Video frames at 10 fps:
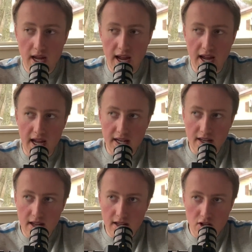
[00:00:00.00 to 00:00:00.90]

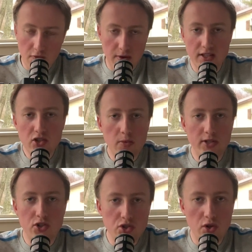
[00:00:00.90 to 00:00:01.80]
and you've brought so
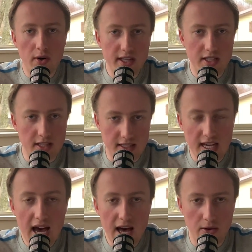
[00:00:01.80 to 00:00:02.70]
much joy to the
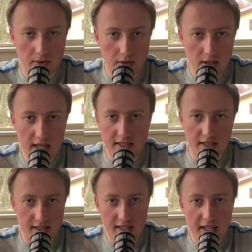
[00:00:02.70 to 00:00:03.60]
town and to
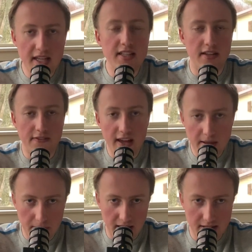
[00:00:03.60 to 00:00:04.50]
the city and to the
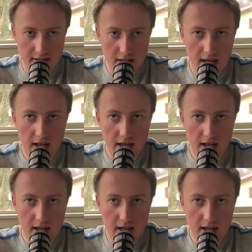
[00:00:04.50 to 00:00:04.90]
fan base